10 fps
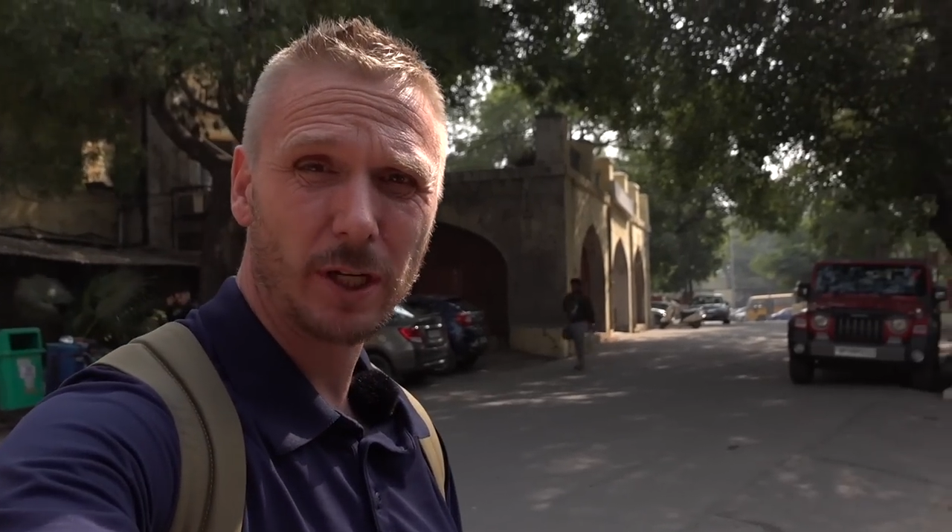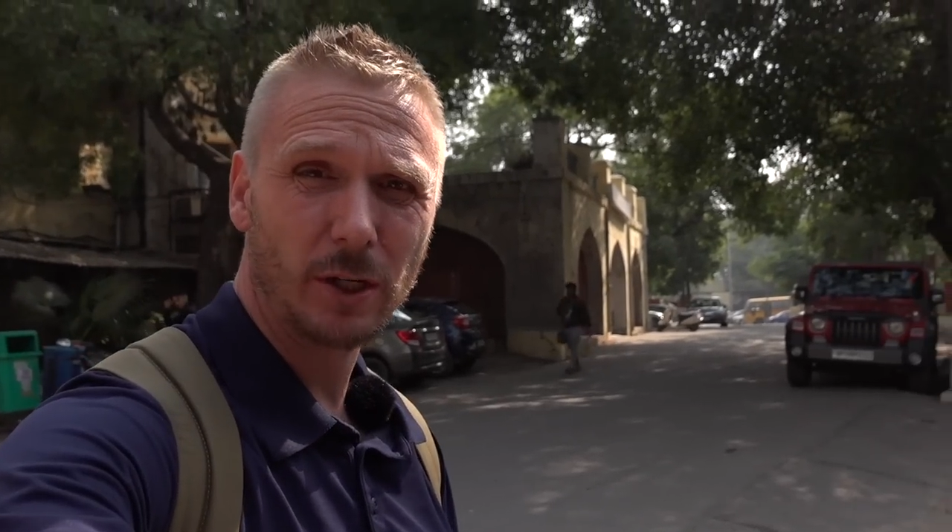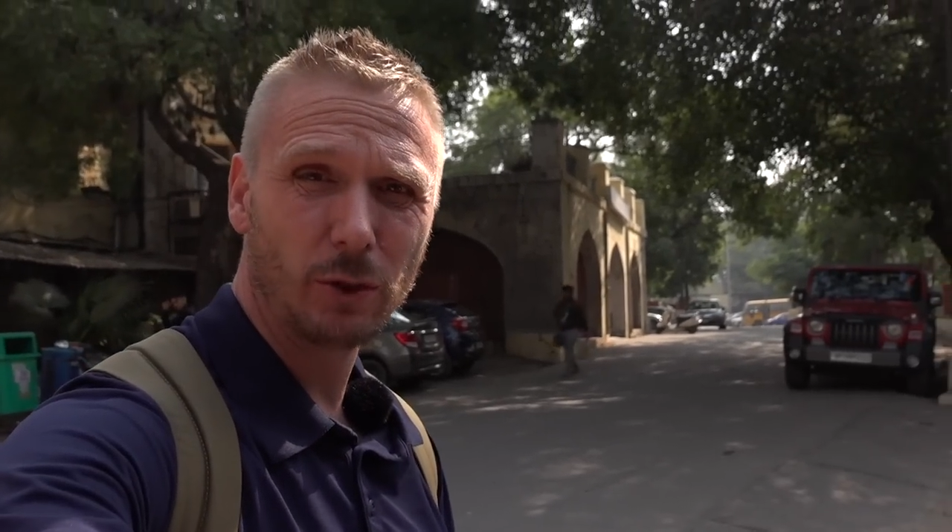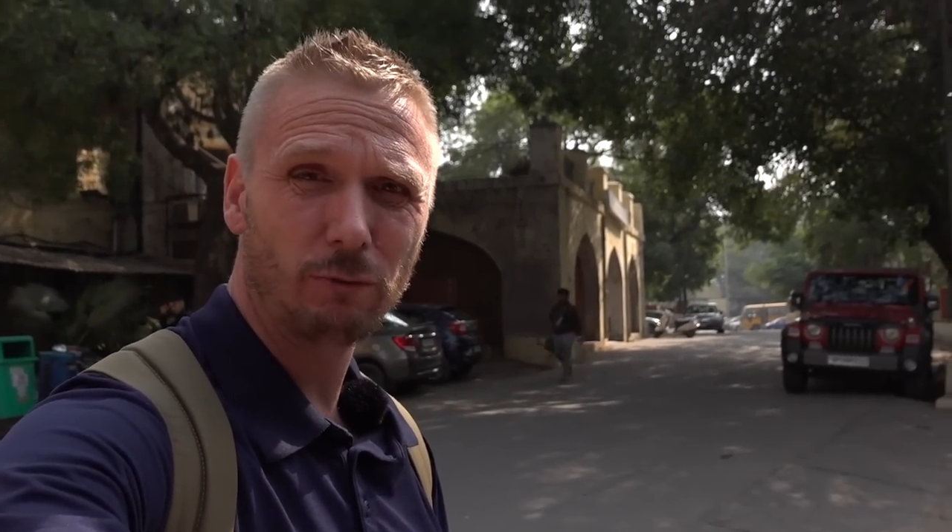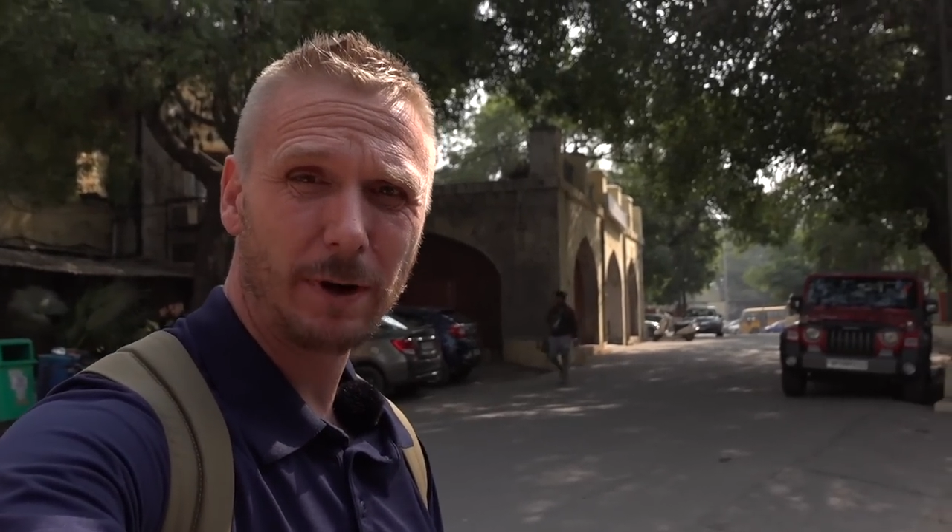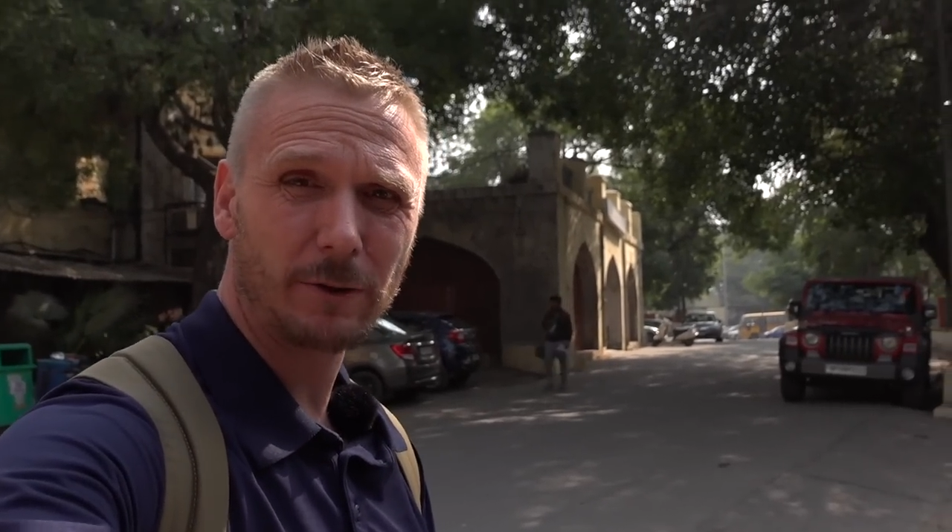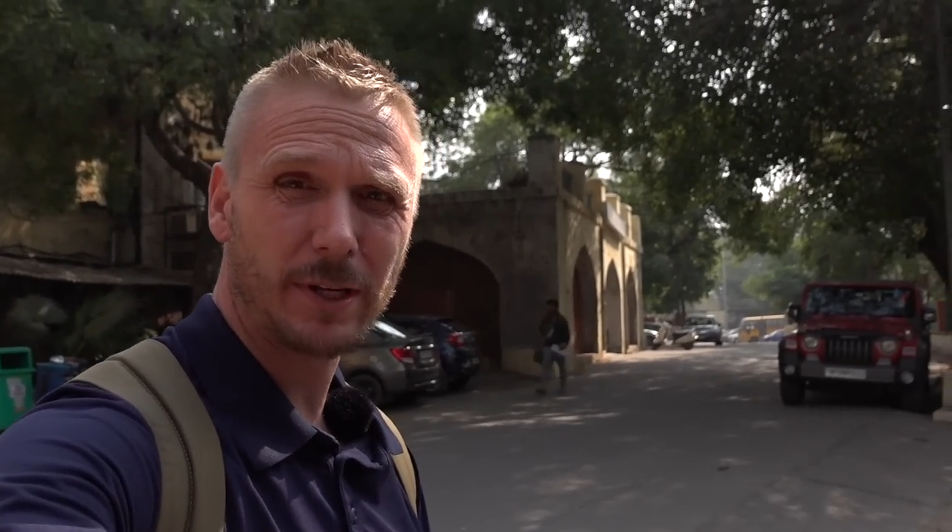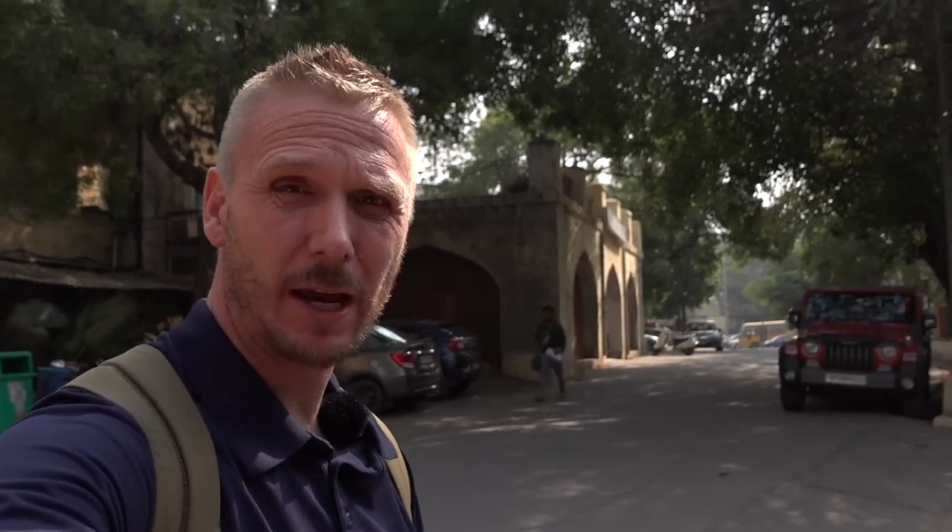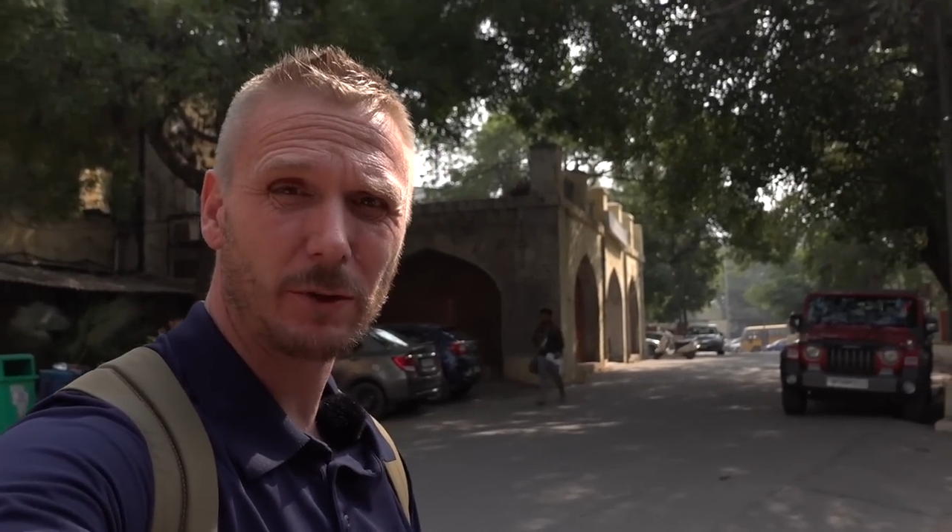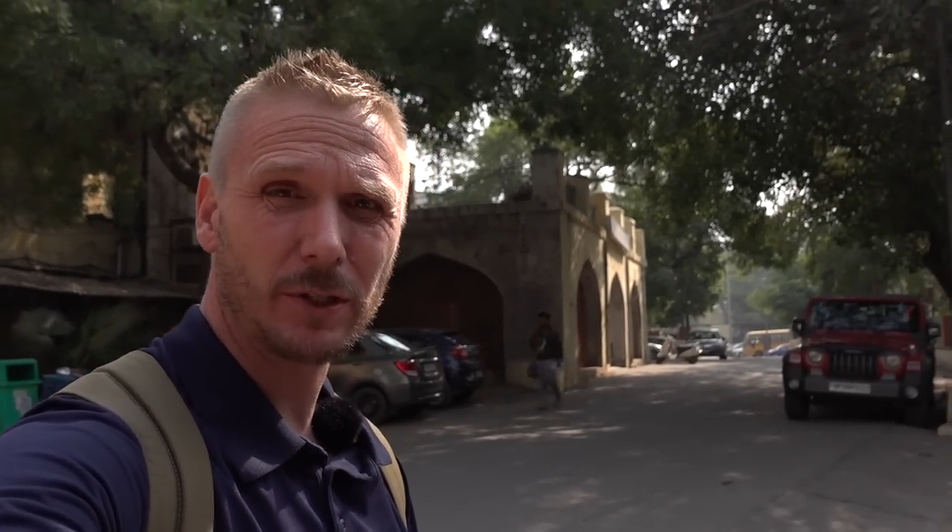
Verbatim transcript: Hindu Rao's house